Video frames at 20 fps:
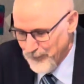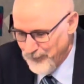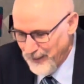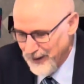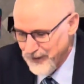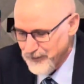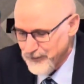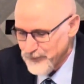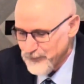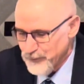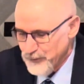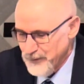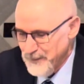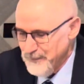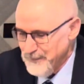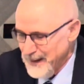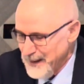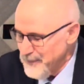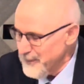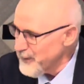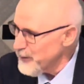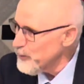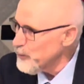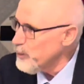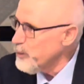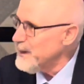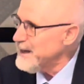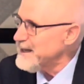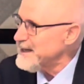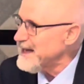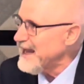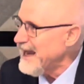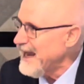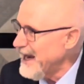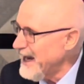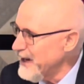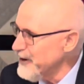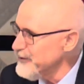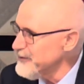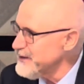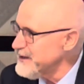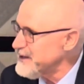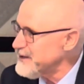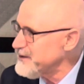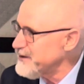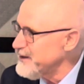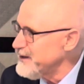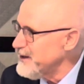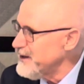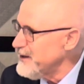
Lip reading: But remember when Herod